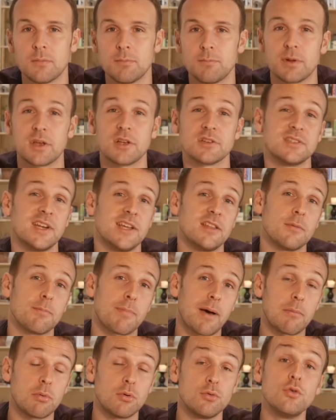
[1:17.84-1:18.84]
Because neither
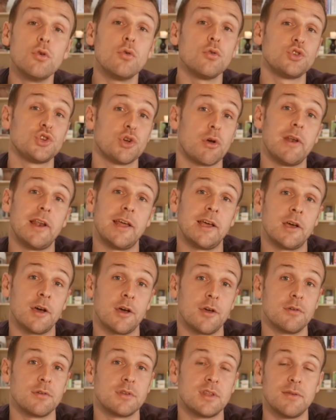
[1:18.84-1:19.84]
Babbel nor
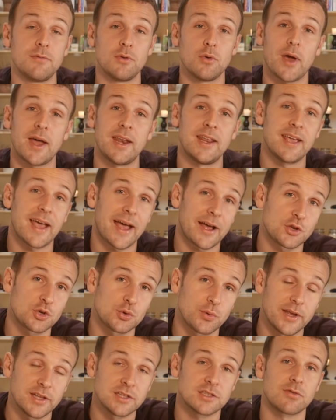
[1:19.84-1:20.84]
Duolingo give you any
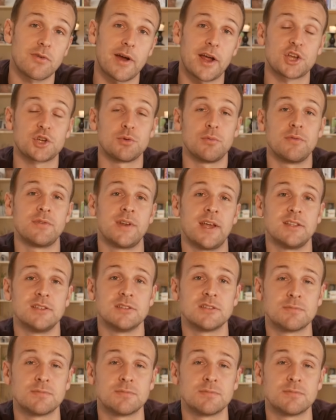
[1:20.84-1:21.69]
actual interaction with native